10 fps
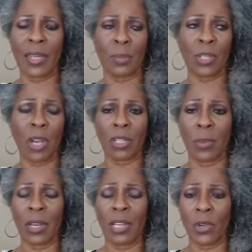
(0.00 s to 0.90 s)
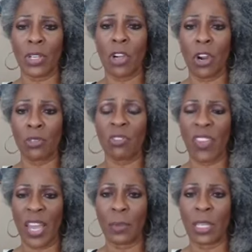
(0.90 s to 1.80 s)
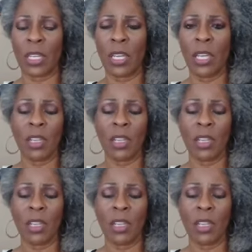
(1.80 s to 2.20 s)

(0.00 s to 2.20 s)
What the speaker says: And I'm talking about Eric Garner's family.